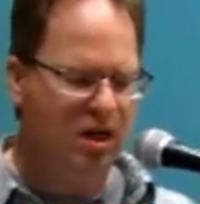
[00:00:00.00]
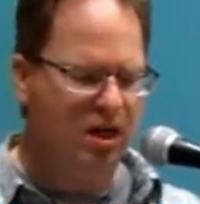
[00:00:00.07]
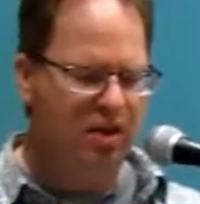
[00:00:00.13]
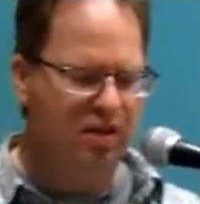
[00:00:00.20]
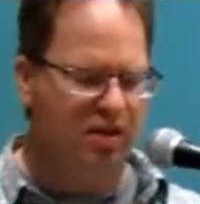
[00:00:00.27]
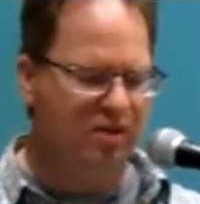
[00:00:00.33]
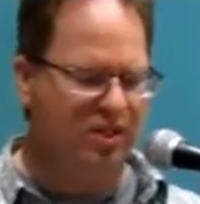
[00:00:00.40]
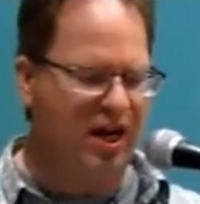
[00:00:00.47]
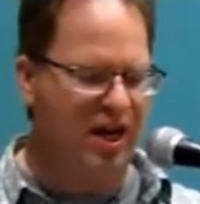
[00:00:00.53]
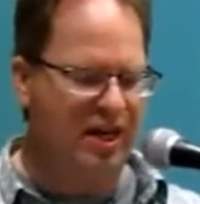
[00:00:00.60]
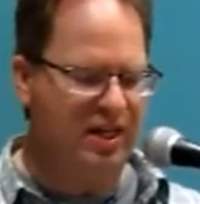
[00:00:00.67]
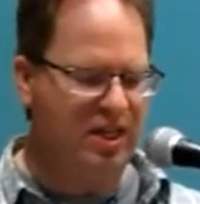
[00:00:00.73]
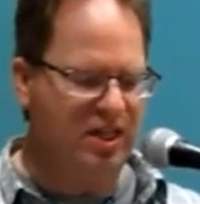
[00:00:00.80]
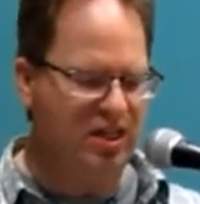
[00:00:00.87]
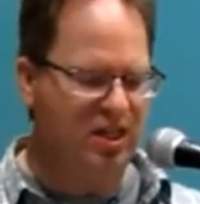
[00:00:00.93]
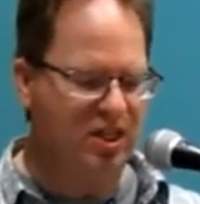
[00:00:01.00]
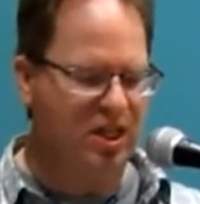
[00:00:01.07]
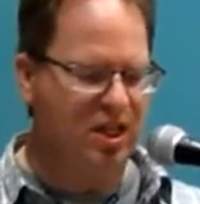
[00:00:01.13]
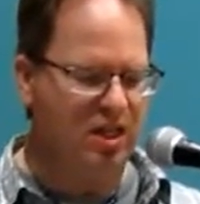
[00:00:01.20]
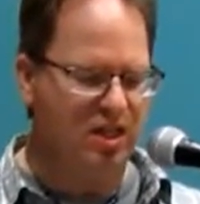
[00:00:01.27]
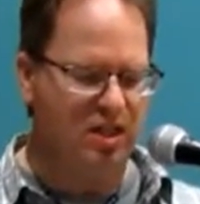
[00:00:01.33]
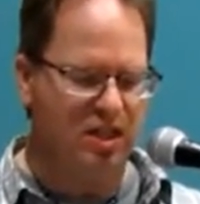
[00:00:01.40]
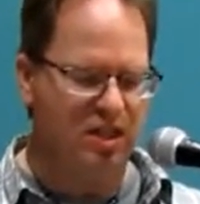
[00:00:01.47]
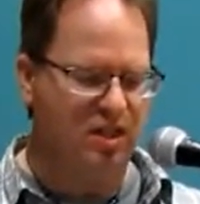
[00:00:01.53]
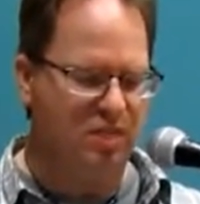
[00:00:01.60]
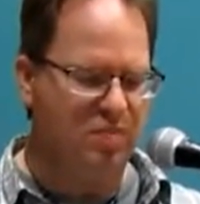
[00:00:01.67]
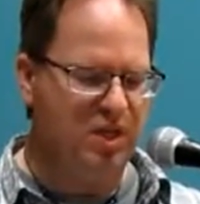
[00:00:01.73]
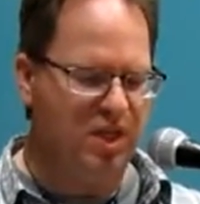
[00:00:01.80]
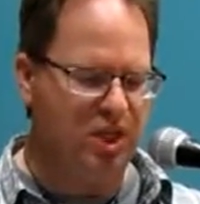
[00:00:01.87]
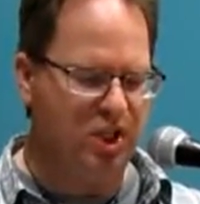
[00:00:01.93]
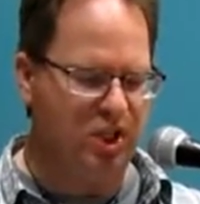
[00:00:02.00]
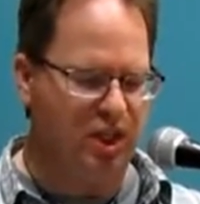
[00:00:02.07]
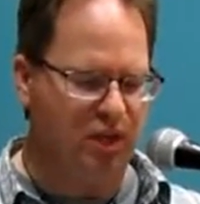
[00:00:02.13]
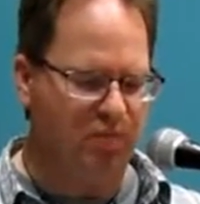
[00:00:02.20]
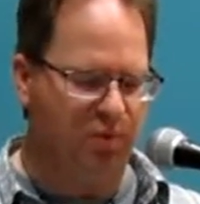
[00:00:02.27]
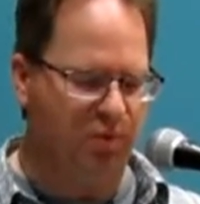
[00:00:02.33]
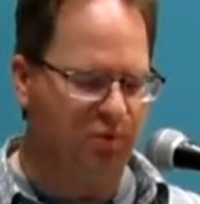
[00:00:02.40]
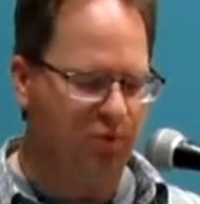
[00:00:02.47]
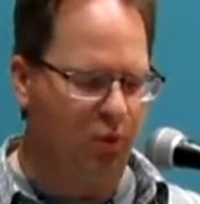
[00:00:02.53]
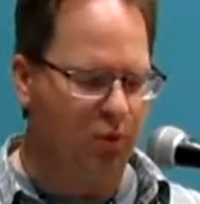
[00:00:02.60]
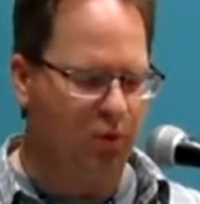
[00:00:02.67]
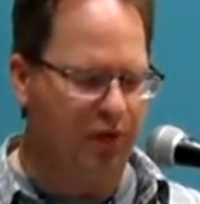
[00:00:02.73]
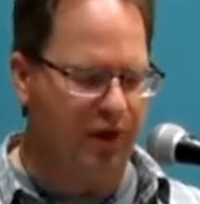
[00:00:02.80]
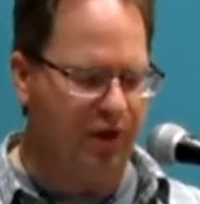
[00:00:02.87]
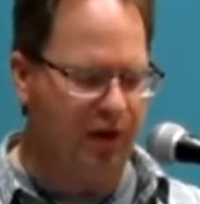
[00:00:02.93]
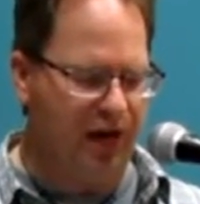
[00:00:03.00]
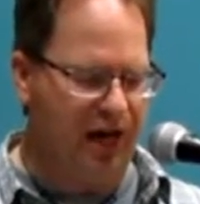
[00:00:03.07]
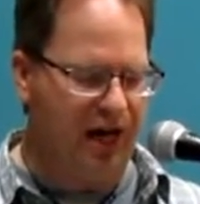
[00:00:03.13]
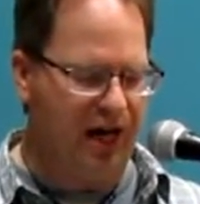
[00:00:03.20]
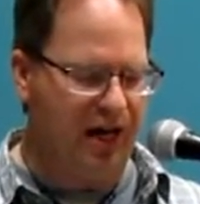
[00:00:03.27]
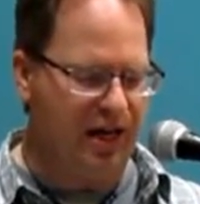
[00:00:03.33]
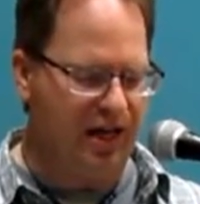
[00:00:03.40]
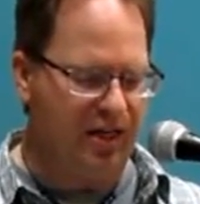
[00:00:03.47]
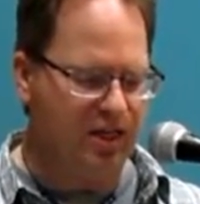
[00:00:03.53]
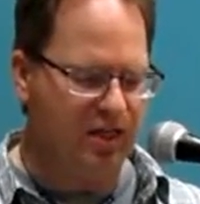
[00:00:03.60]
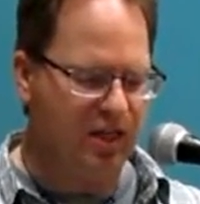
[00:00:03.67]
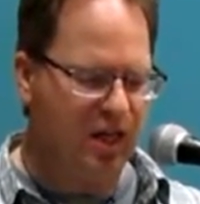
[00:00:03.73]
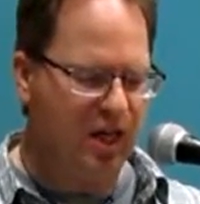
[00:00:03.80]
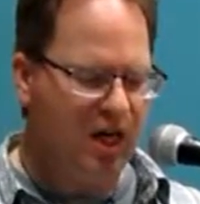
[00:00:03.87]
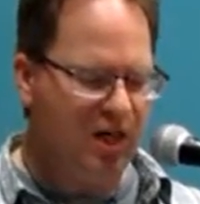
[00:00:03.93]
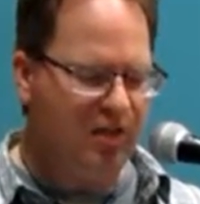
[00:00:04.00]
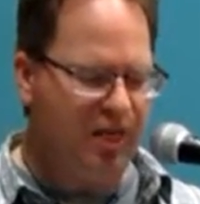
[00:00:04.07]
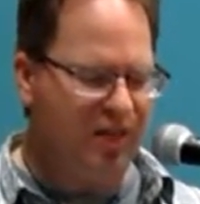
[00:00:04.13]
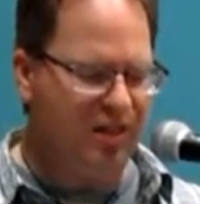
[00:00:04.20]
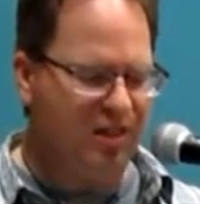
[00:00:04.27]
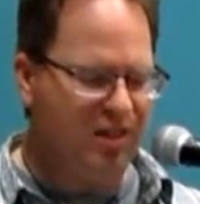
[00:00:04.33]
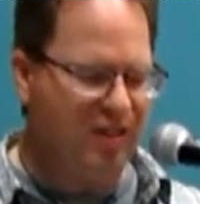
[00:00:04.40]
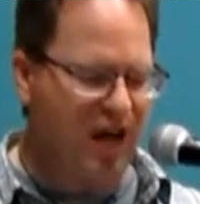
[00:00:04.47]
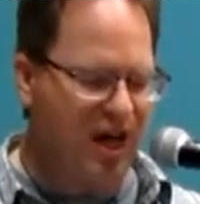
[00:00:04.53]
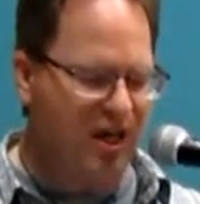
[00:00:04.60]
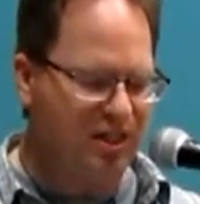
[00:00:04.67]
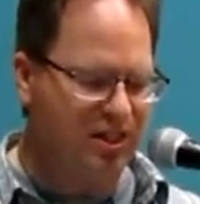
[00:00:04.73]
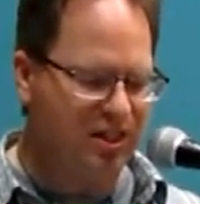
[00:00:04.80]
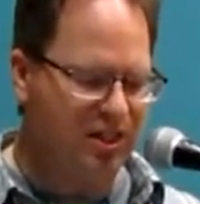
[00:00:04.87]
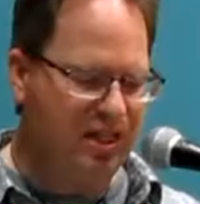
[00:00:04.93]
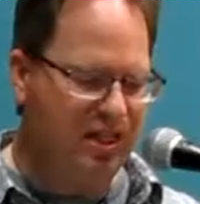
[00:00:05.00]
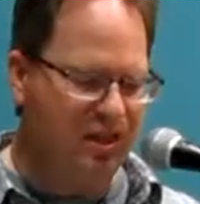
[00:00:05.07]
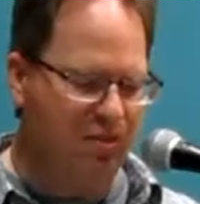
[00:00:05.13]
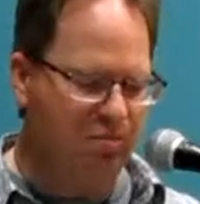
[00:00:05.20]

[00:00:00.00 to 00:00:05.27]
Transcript: their tiny sons diminishing before their eyes. They could not see the